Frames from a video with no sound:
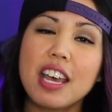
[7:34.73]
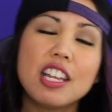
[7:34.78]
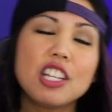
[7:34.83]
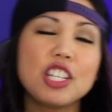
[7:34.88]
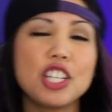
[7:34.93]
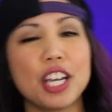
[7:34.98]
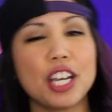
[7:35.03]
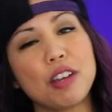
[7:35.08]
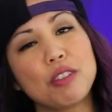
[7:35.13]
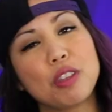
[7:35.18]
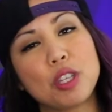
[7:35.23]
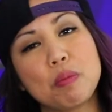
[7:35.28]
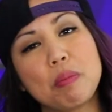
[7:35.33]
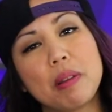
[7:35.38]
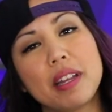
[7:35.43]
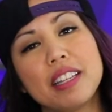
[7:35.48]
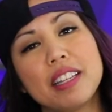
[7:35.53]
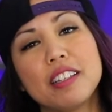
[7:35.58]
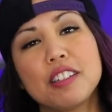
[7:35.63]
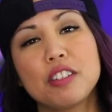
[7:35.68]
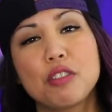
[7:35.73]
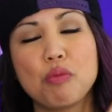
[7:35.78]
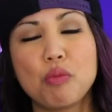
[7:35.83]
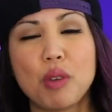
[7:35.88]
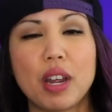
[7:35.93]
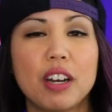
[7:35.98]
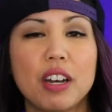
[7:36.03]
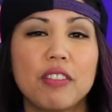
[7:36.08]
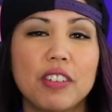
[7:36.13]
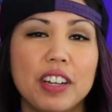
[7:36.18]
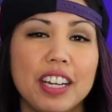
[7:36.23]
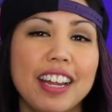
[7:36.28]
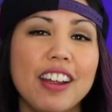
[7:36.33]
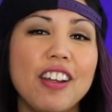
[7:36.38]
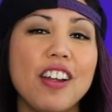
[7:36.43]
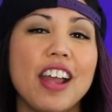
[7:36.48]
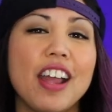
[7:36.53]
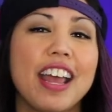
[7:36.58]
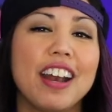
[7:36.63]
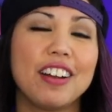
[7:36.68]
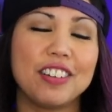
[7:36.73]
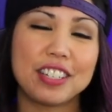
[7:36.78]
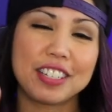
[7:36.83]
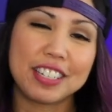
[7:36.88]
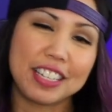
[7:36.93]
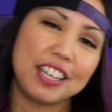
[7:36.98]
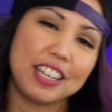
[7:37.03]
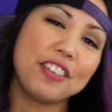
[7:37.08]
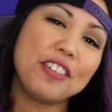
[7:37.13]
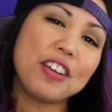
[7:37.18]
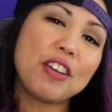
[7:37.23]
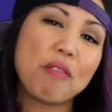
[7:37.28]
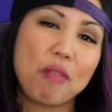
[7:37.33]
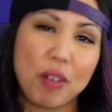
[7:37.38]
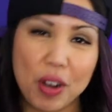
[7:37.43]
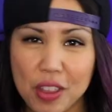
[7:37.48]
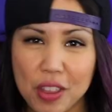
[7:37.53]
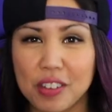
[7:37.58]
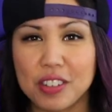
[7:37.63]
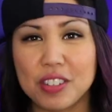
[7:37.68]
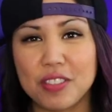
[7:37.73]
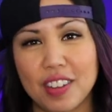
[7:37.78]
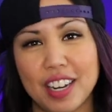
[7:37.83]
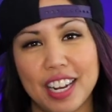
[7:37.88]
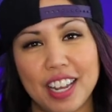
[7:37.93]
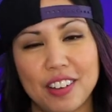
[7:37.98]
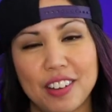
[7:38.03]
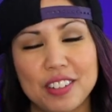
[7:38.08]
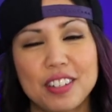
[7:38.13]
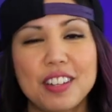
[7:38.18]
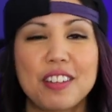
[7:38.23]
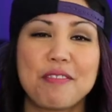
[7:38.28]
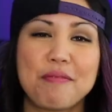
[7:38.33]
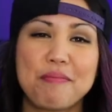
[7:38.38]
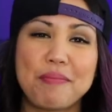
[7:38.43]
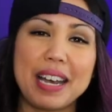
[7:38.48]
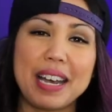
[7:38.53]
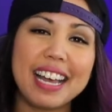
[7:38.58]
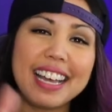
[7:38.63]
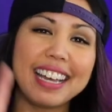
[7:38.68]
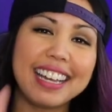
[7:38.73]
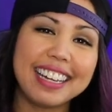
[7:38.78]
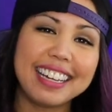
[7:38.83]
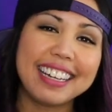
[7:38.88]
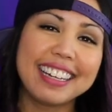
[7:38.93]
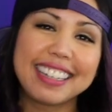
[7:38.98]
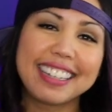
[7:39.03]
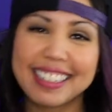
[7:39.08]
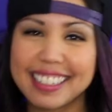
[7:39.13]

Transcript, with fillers: check out this playlist right over here, and I'll see you in one of those videos. Bye!